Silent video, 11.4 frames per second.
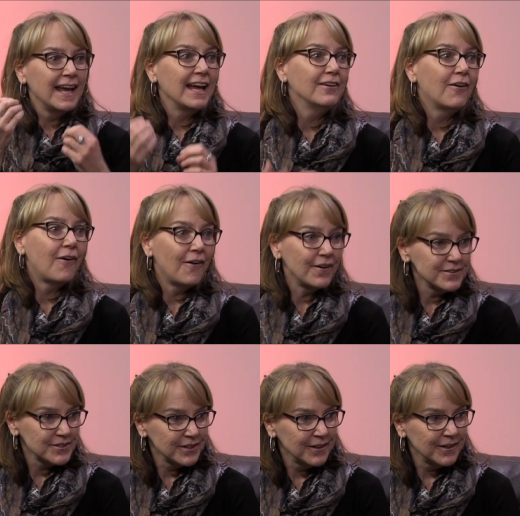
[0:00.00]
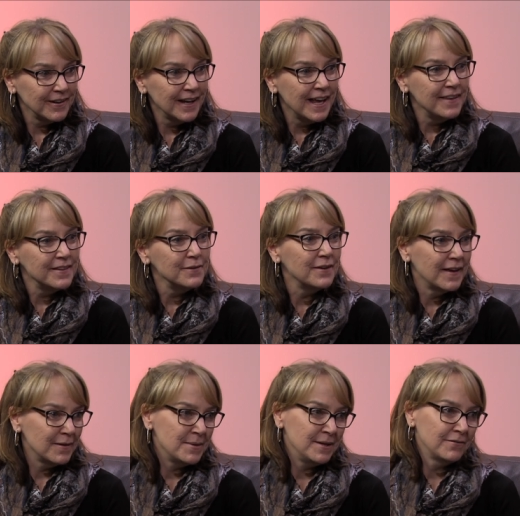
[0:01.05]
and alter the
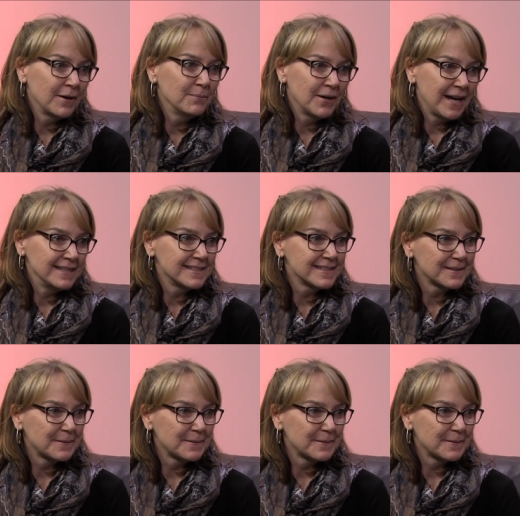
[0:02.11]
development of our brains.